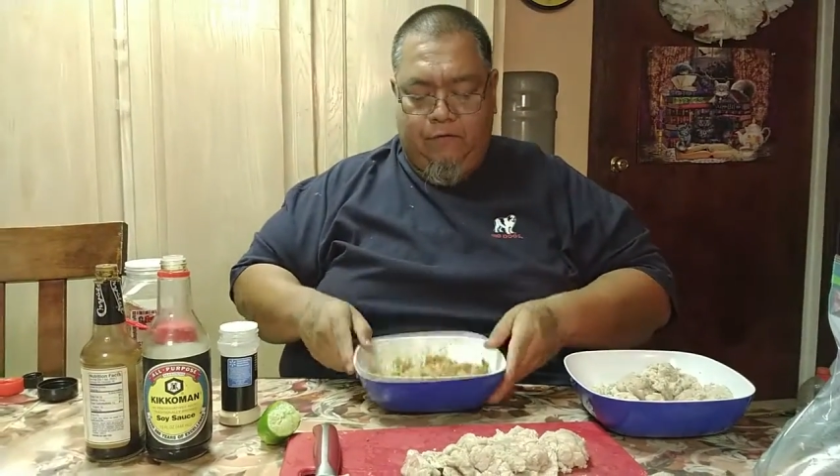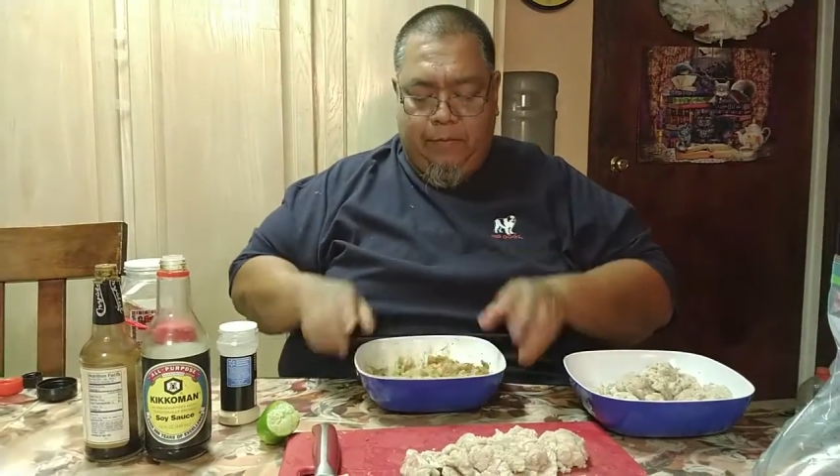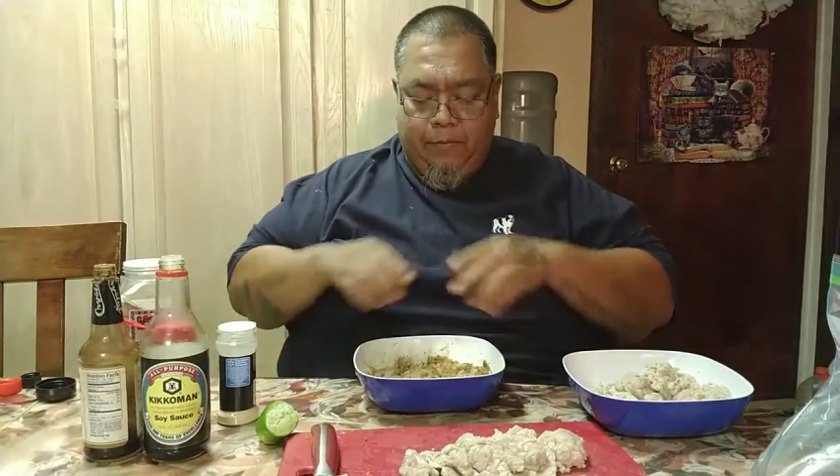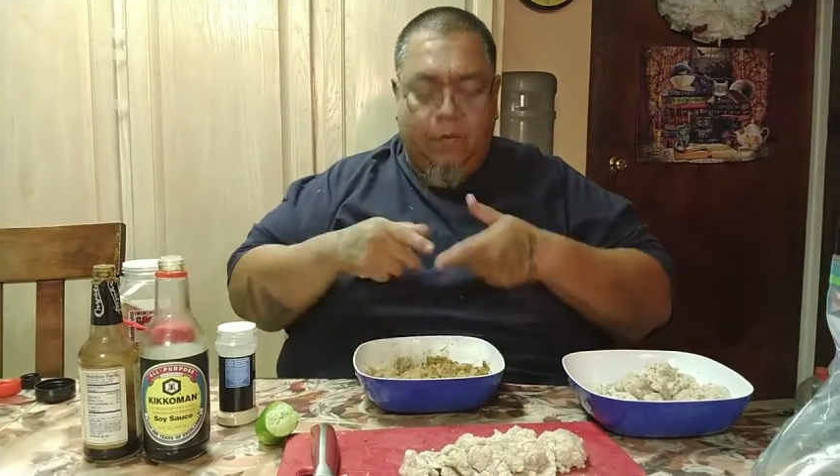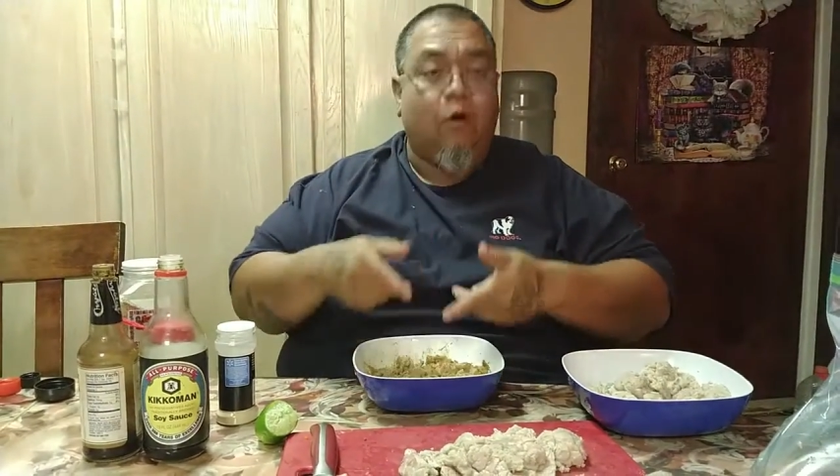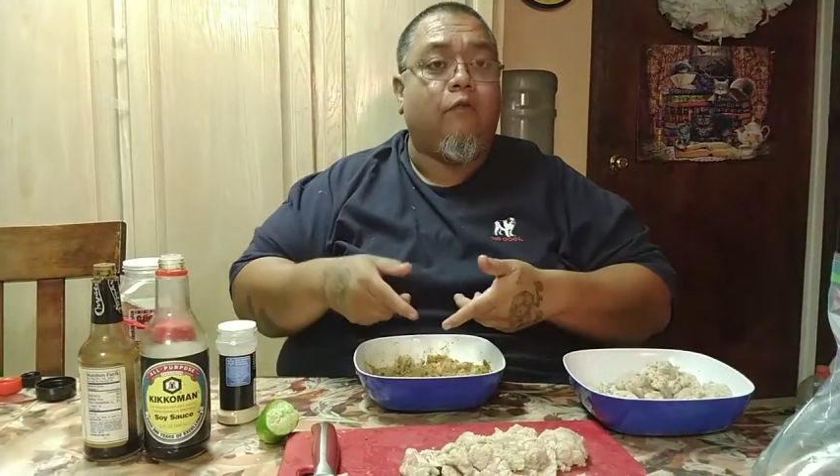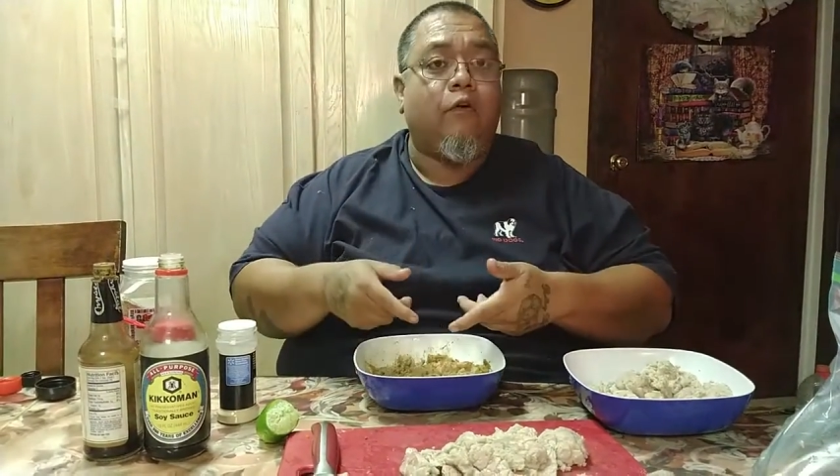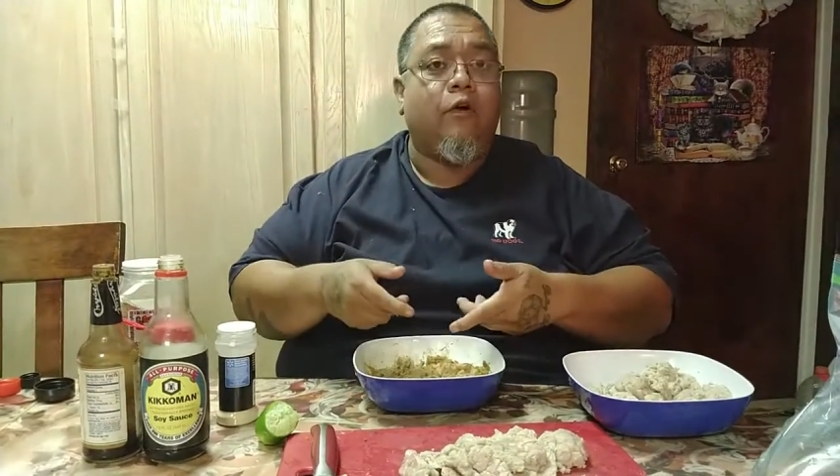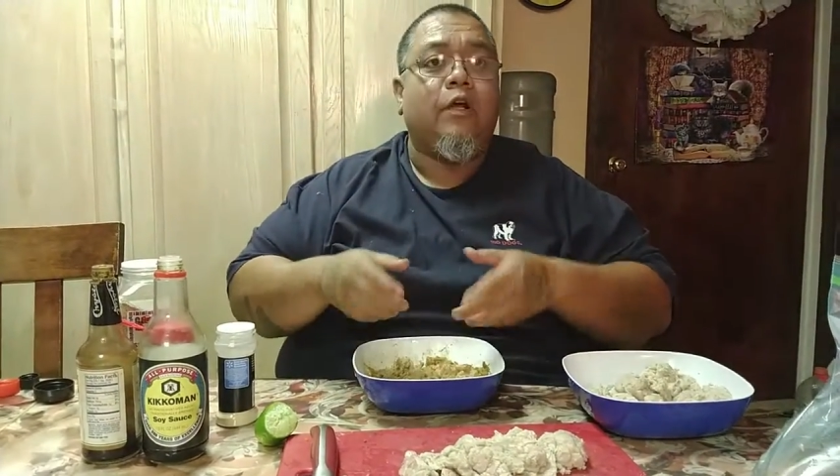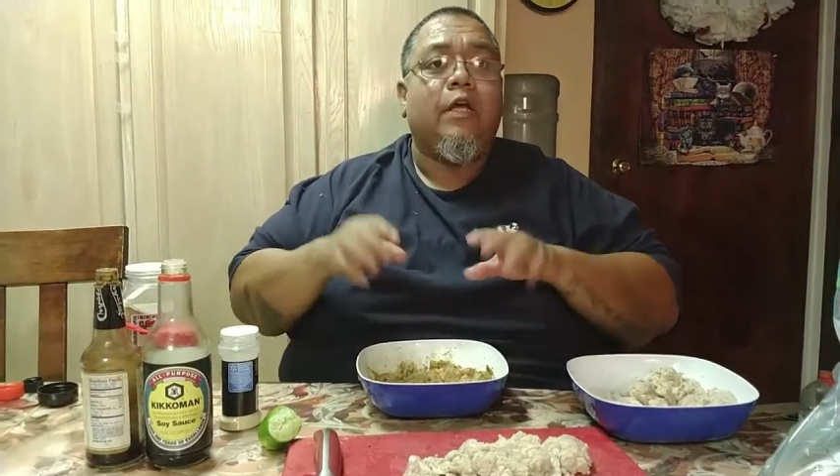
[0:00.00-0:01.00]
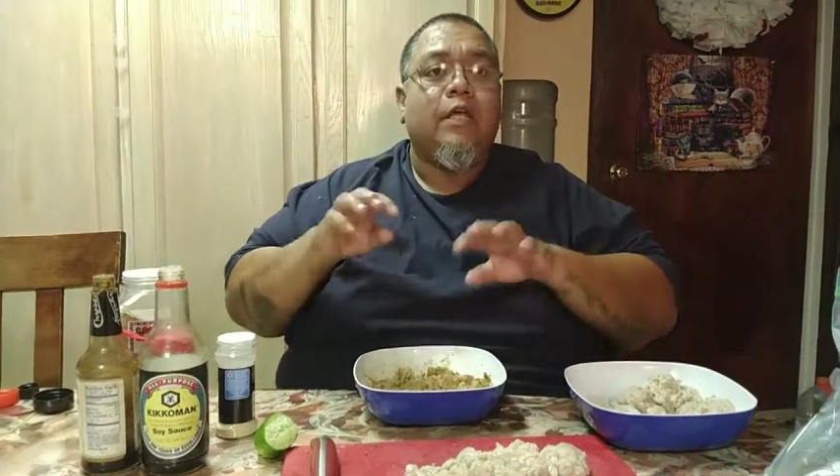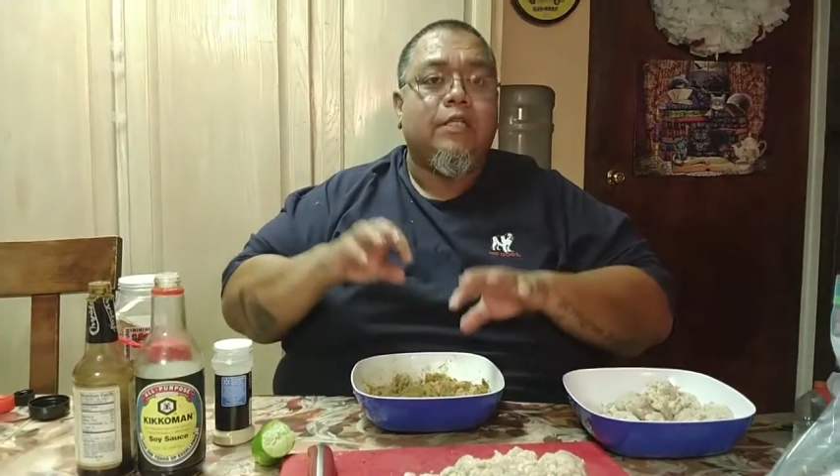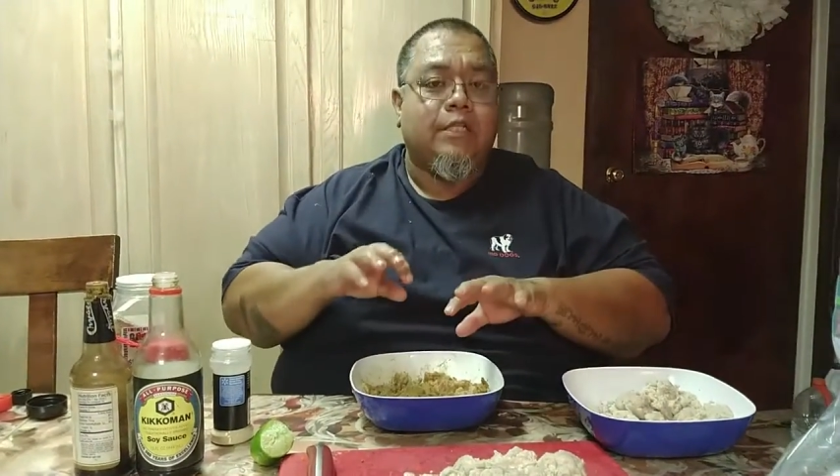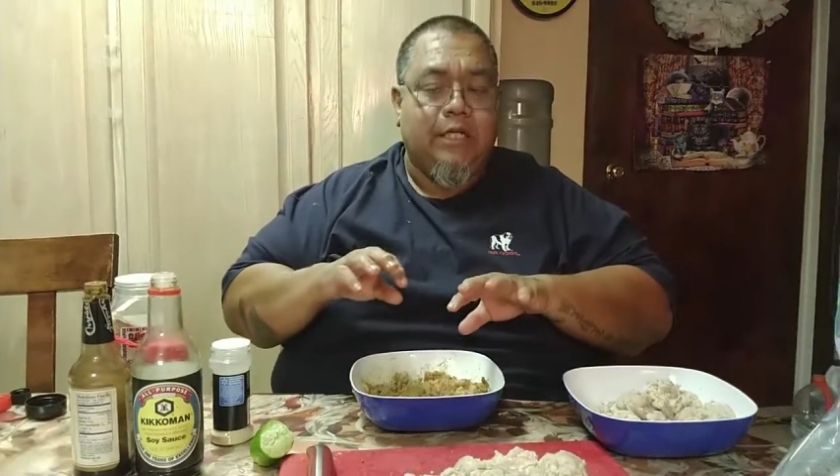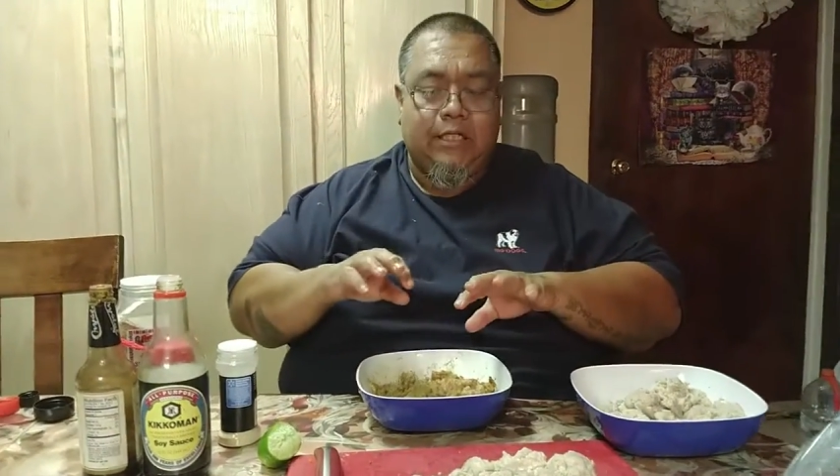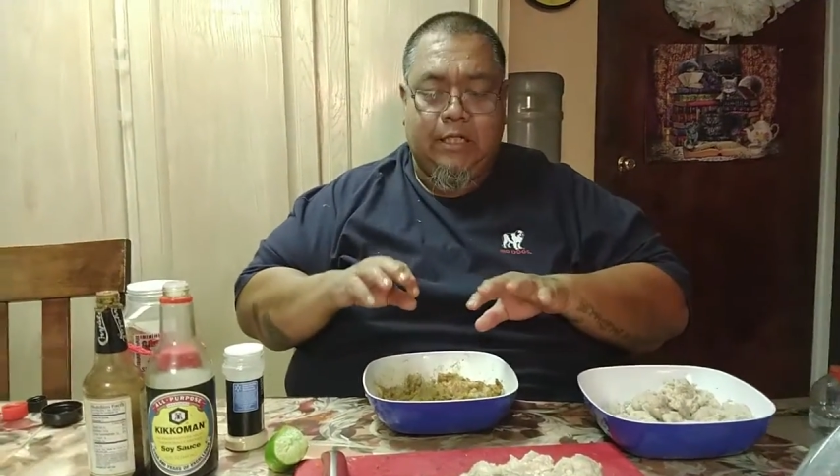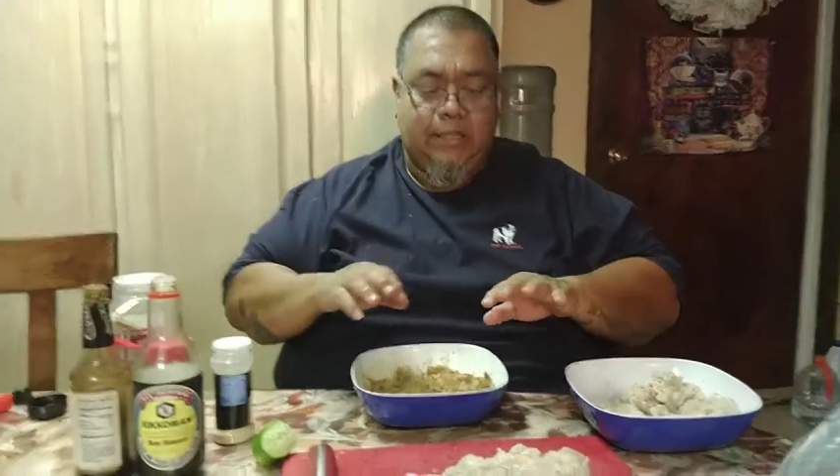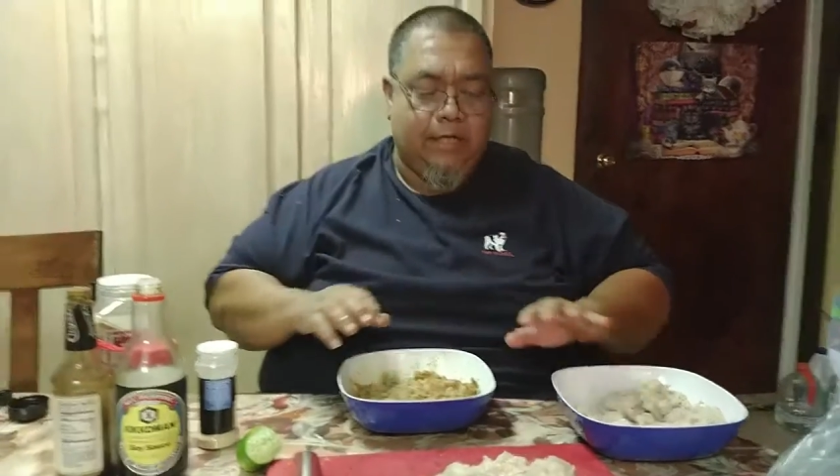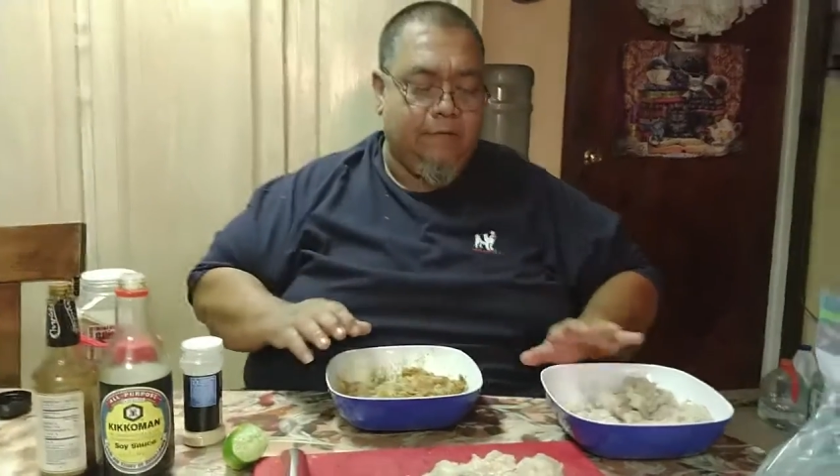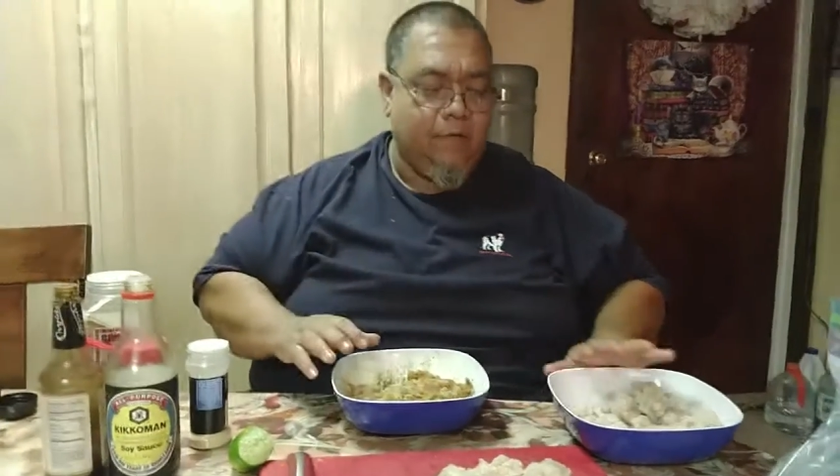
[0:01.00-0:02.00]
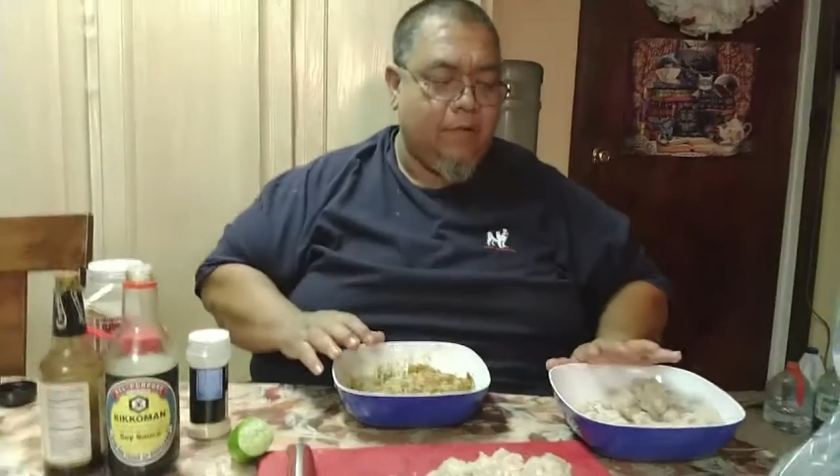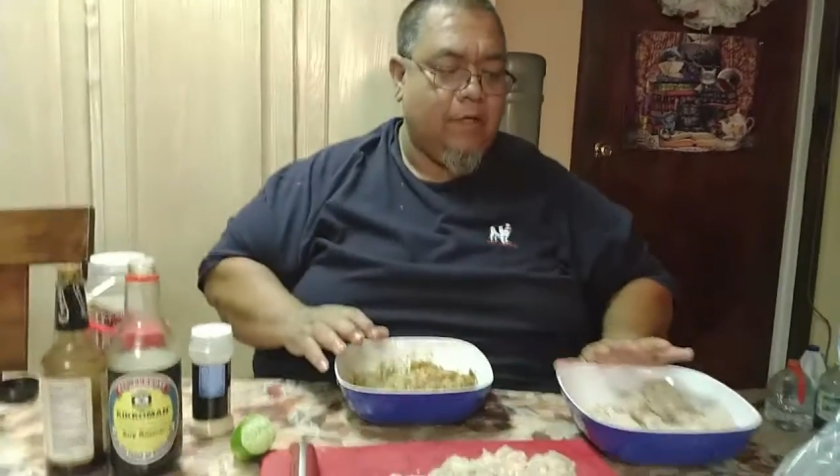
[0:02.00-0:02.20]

flip them over, season them,